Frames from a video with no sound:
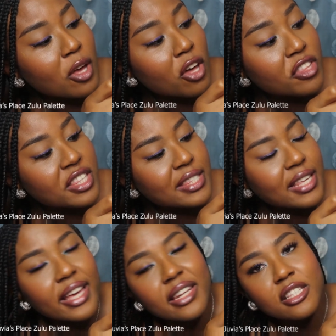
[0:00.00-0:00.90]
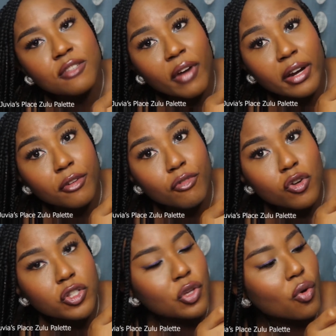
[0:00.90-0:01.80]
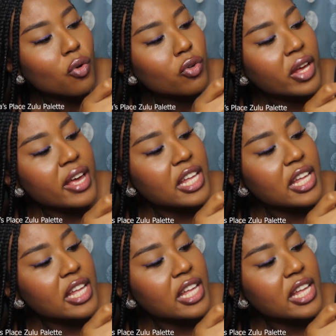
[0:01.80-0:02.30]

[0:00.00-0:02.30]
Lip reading: on the skin it's very rose gold.